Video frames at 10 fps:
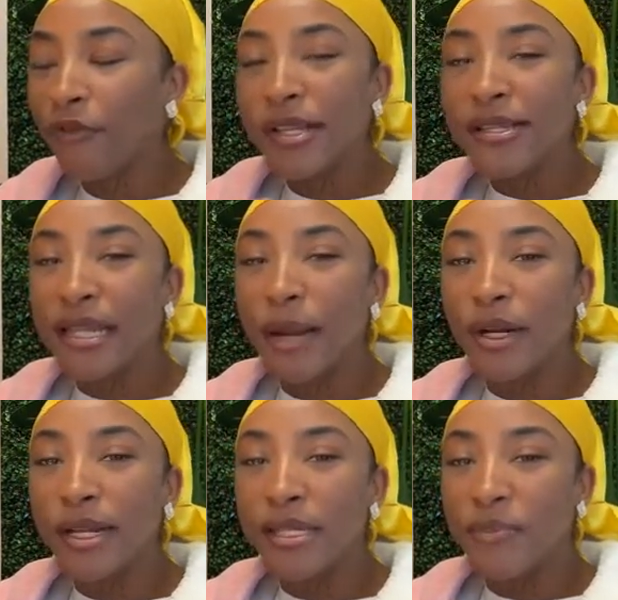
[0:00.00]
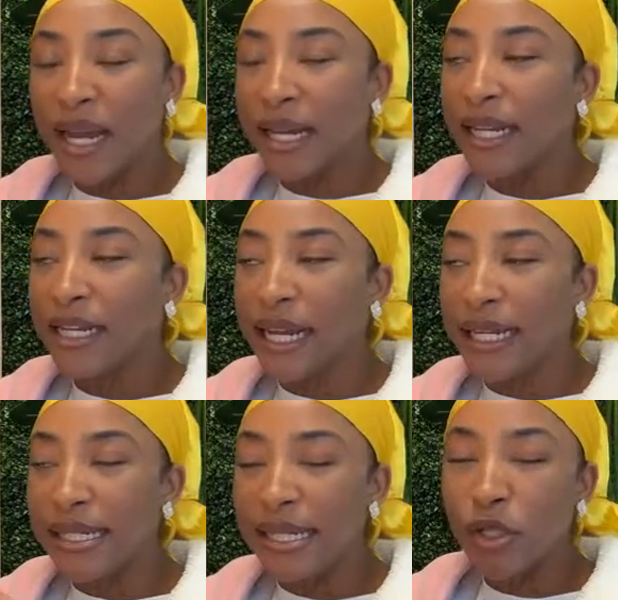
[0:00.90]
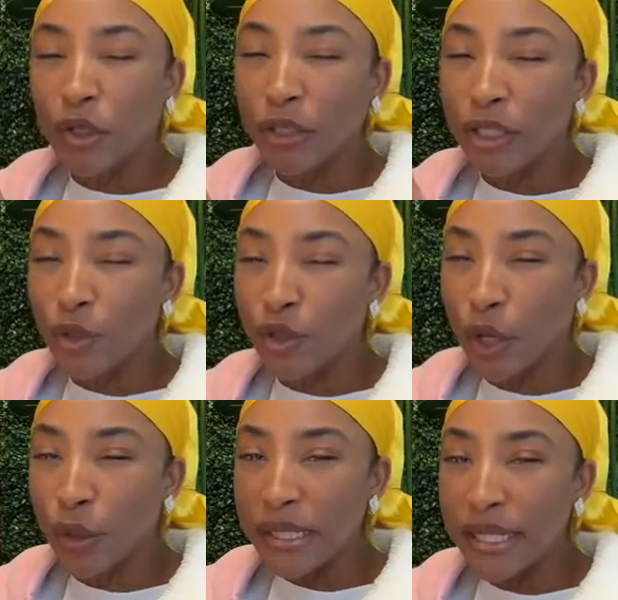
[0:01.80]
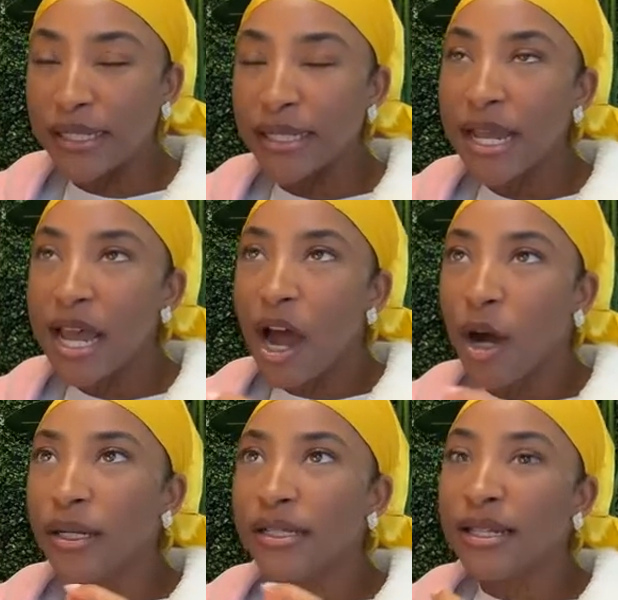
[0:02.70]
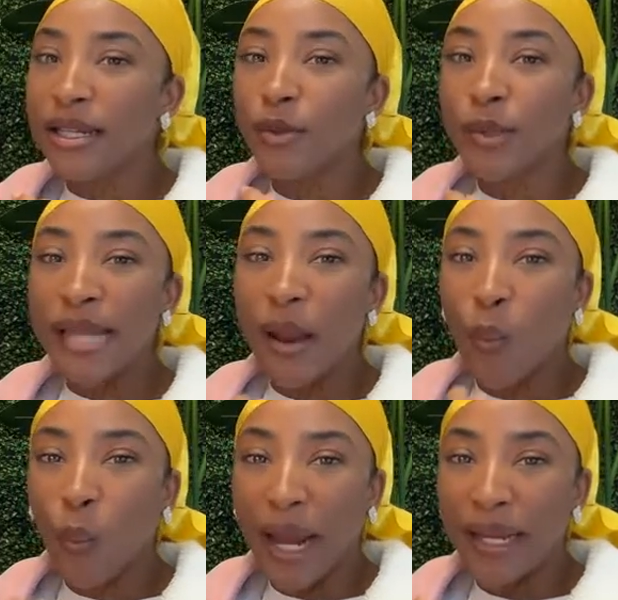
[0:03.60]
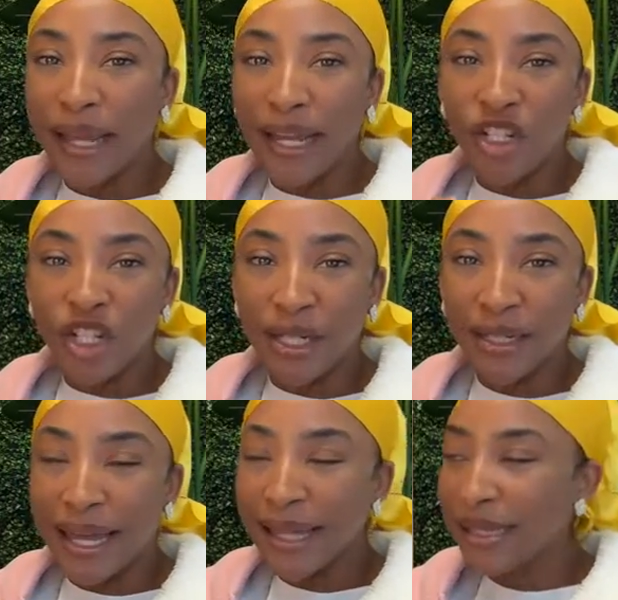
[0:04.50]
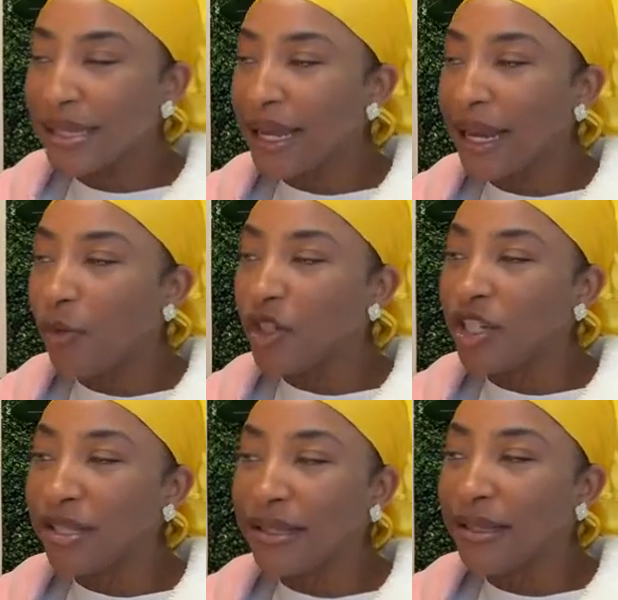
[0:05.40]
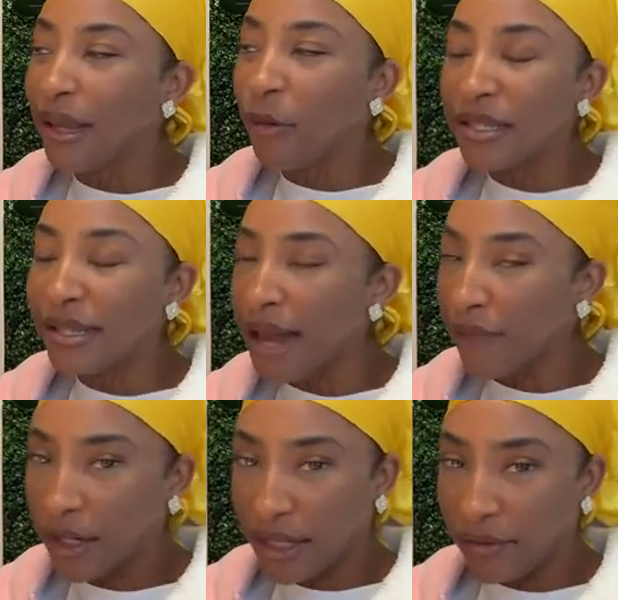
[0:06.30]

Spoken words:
for the celebrities back in the 90s, early 2000s, how the teeth was like white like chiclets and it was never